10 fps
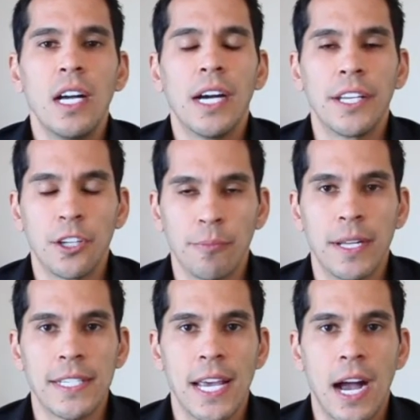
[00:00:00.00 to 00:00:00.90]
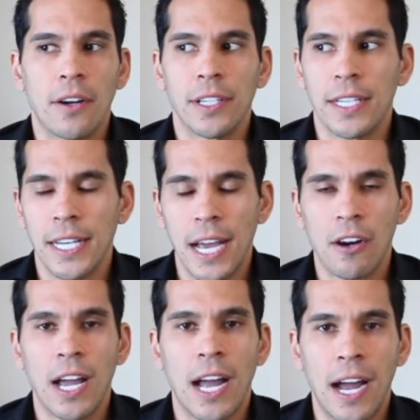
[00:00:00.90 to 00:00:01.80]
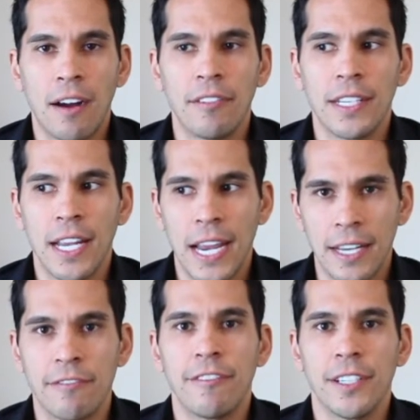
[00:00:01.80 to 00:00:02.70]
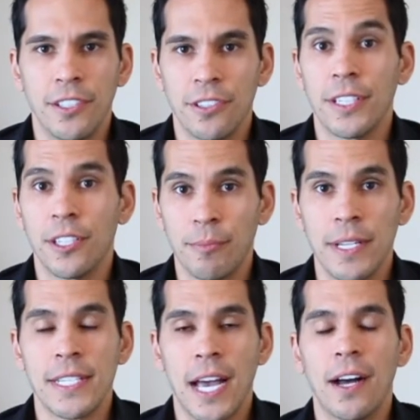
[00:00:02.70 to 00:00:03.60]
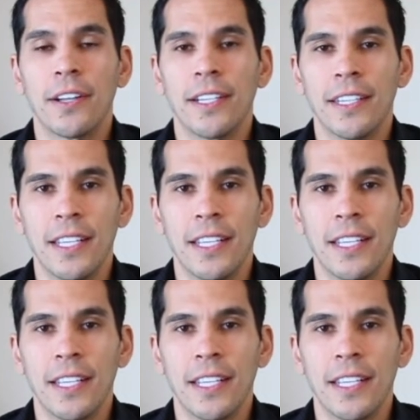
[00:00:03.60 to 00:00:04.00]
a year mentality, and now I have an 8-figure a year mentality,